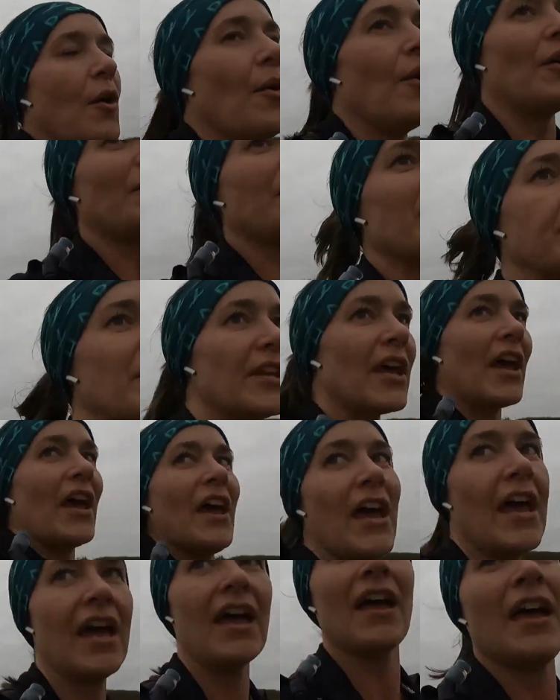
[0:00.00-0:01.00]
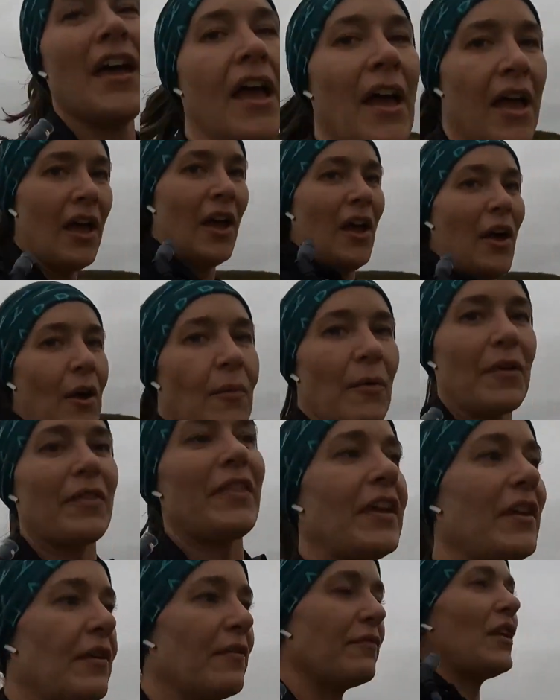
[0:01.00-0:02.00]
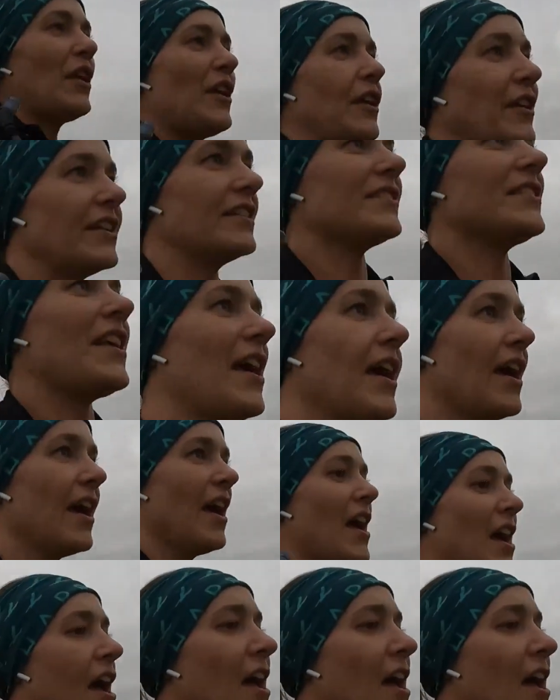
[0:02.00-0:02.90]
And one thing I've learned is that